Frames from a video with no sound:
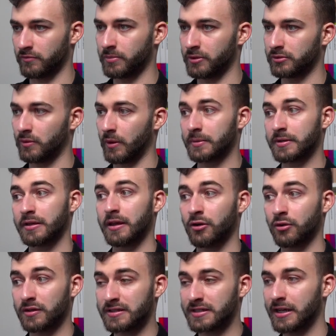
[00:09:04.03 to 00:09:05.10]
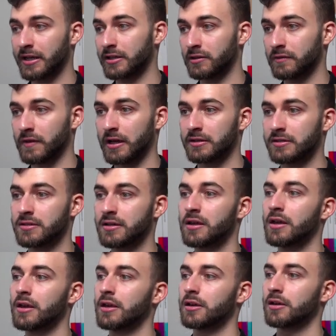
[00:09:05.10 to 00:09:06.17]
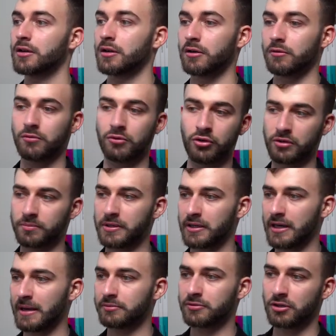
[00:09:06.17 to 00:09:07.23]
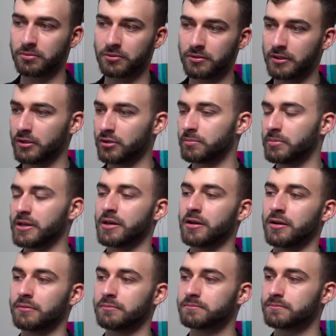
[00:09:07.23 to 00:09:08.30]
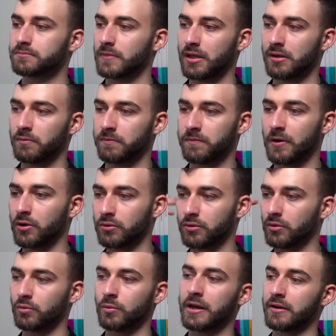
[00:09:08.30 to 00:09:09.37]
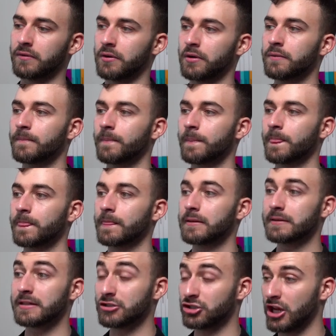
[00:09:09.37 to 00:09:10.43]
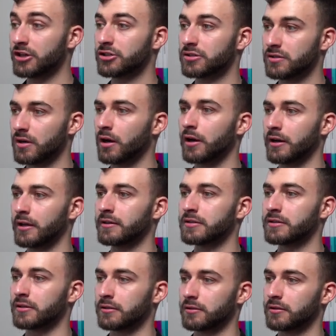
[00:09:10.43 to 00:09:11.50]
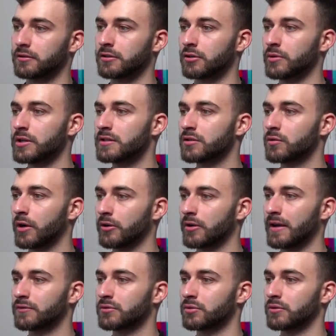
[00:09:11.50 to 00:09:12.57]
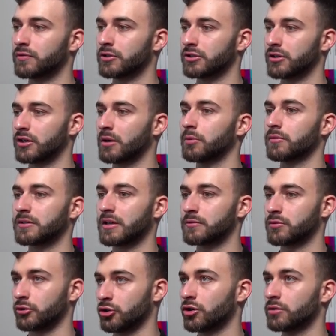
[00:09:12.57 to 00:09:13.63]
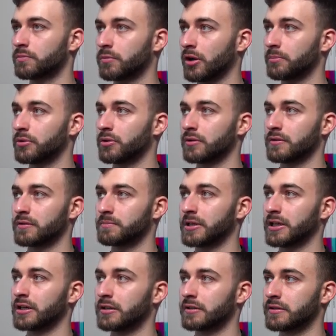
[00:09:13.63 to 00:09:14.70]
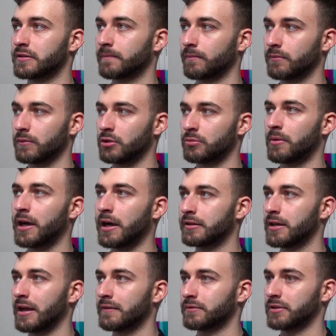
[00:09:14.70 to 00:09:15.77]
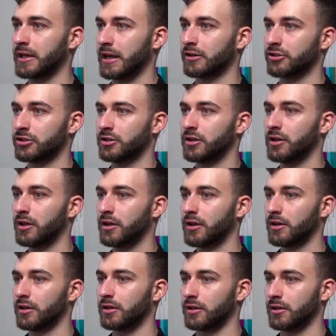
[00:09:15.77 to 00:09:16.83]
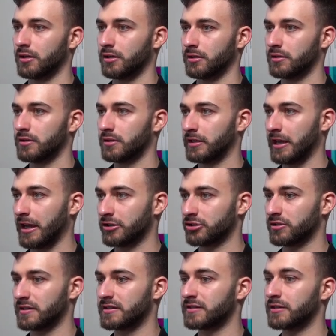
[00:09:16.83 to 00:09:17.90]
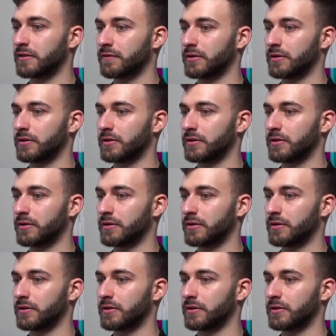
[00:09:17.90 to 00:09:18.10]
the website and on the second device uh, could it be a laptop it could be a, a phone or whatever the changes are instant the reason why you have to refresh a couple of times on your computer is because you might have to cache uh, cached the first